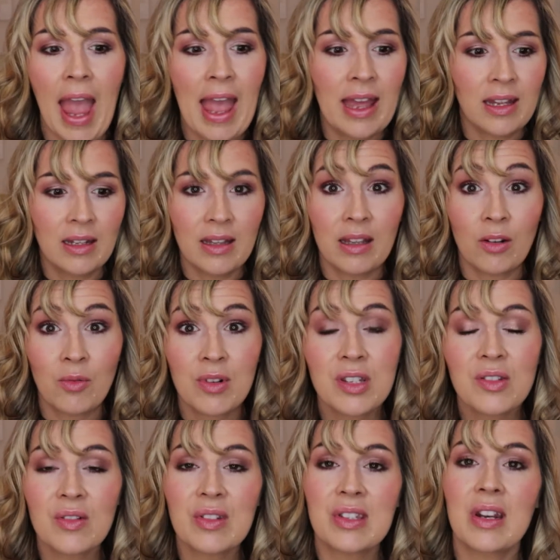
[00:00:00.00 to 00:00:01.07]
and the
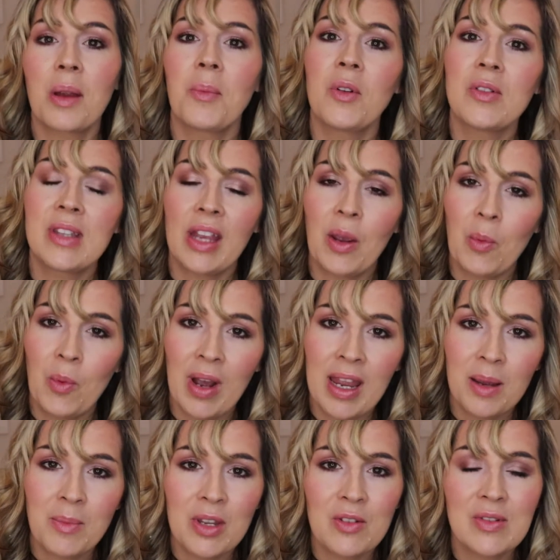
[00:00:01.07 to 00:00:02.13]
crystals that I'm using and
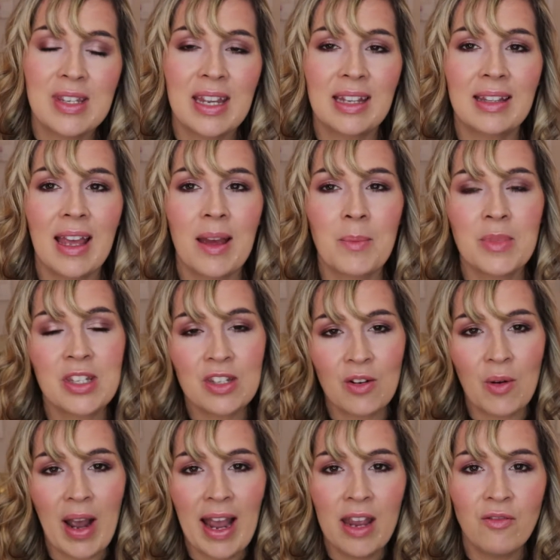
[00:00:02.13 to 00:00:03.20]
why I'm using them.
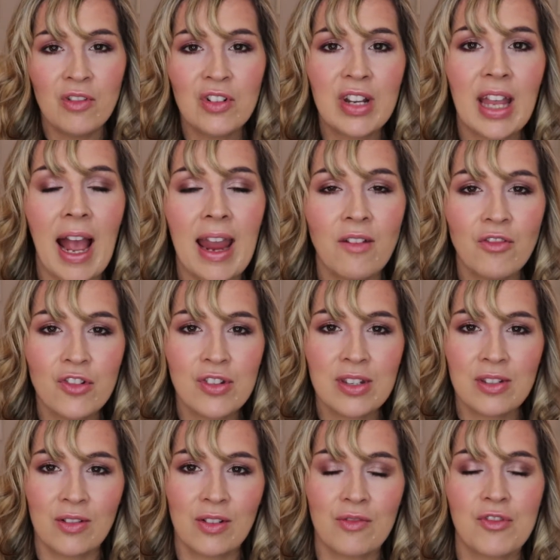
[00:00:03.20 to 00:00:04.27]
So I will
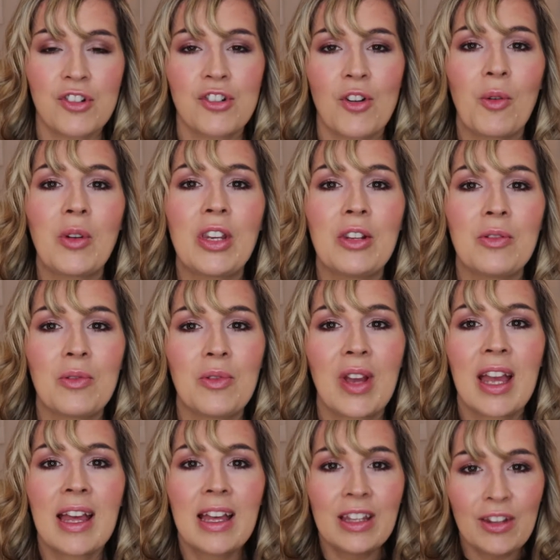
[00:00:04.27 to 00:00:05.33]
sort of show you
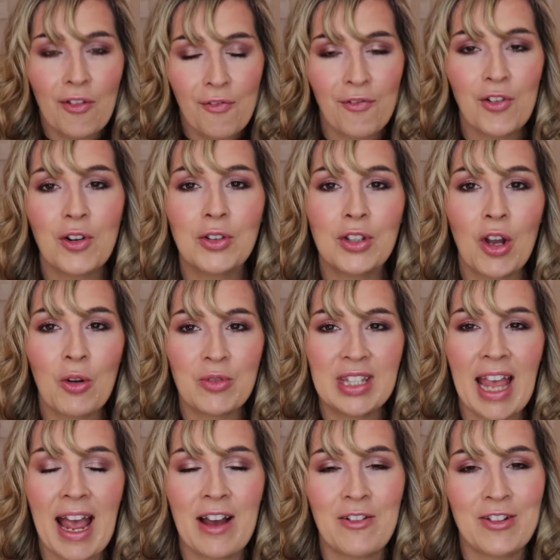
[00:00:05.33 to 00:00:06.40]
the full
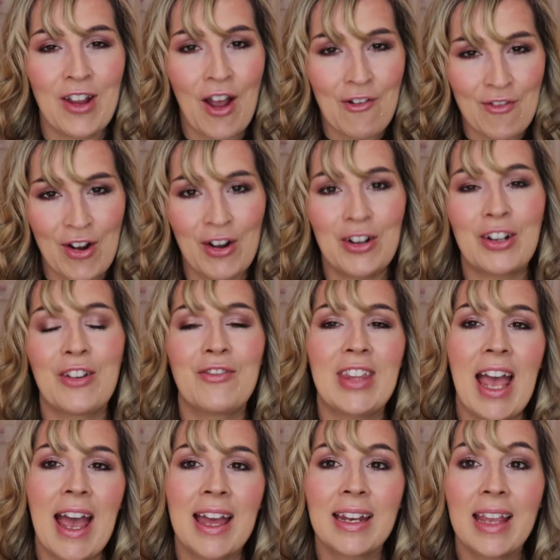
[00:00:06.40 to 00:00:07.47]
lowdown of all of
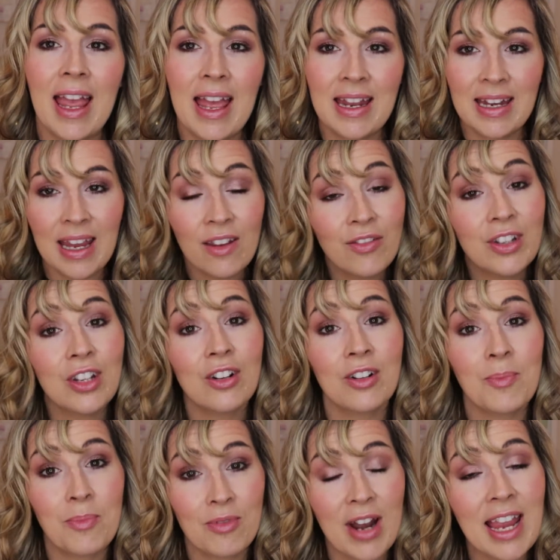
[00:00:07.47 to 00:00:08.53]
that. And if
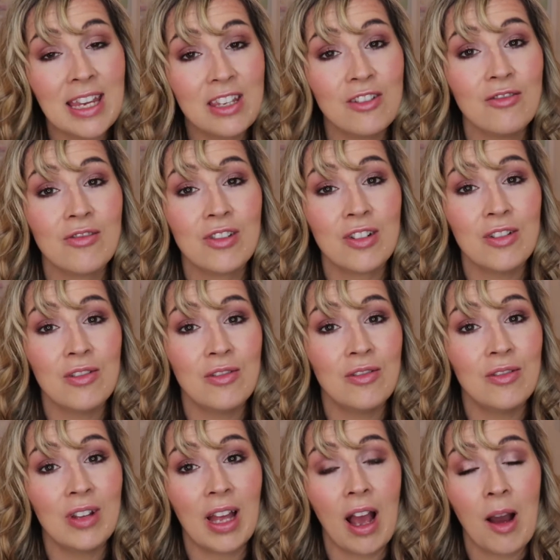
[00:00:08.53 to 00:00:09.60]
you're brand new
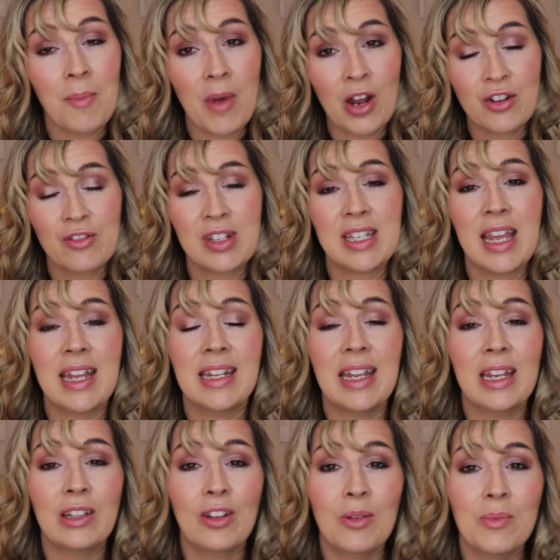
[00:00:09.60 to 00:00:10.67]
to
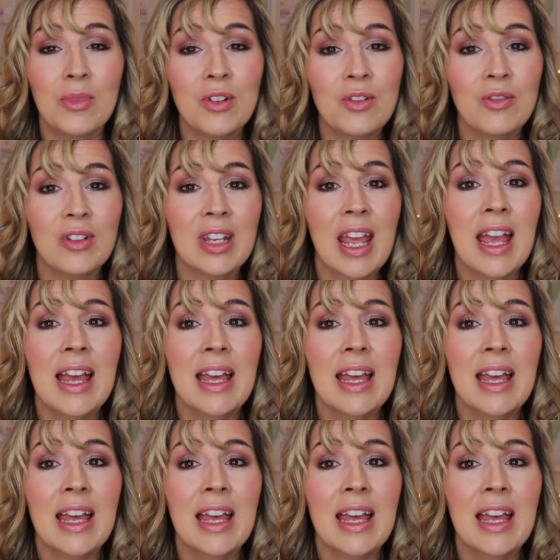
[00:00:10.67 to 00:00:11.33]
understanding the moon,